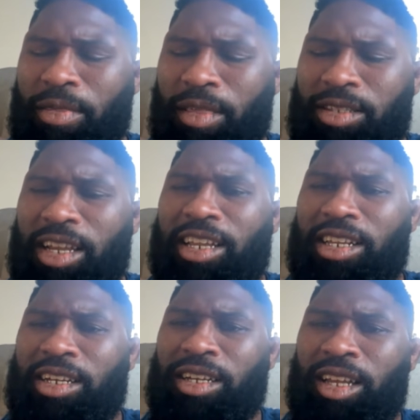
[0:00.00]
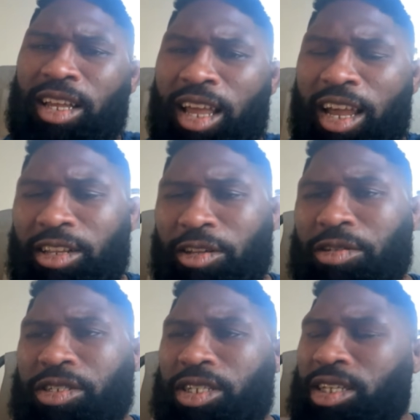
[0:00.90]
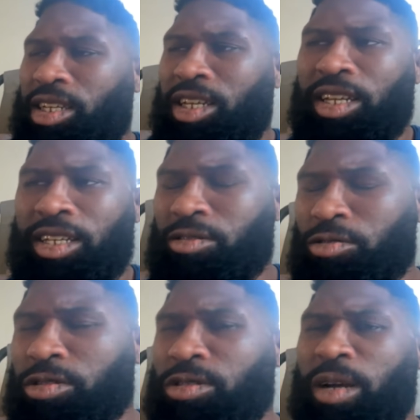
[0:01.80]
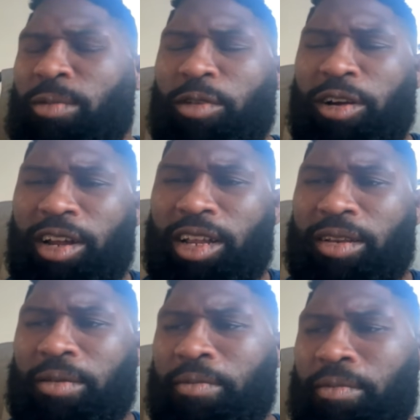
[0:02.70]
data, and usually somewhere in